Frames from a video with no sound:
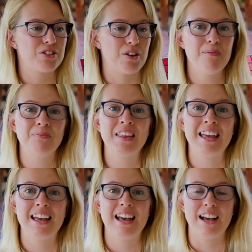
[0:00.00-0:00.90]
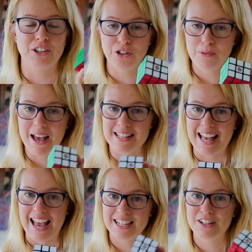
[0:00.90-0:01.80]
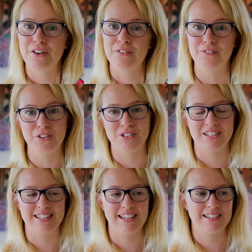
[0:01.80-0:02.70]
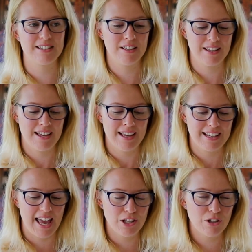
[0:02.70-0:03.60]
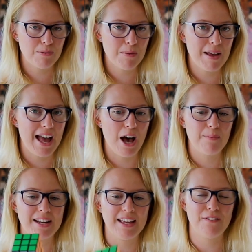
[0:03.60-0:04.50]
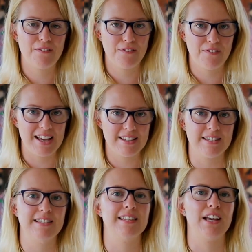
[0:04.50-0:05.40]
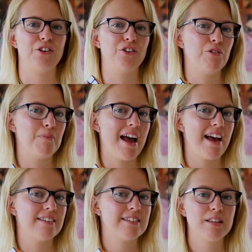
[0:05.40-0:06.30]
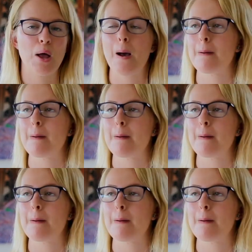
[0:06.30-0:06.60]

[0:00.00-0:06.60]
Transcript: So a cube has eight vertices. Can you remember how many faces a cube has?